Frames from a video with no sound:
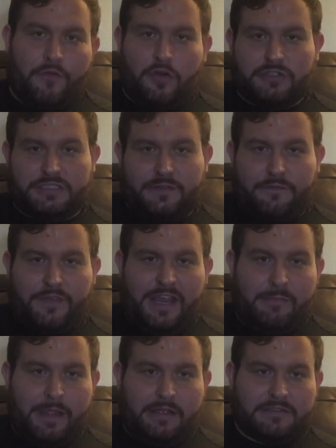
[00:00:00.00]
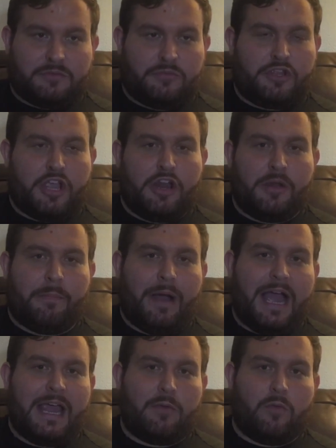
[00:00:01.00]
versus a female. So when you go to
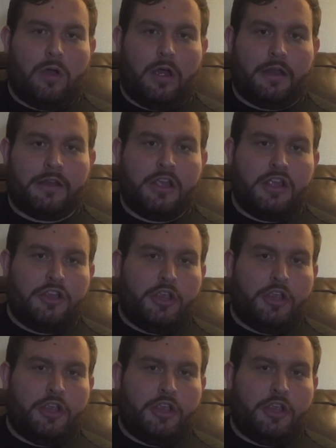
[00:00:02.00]
buy one,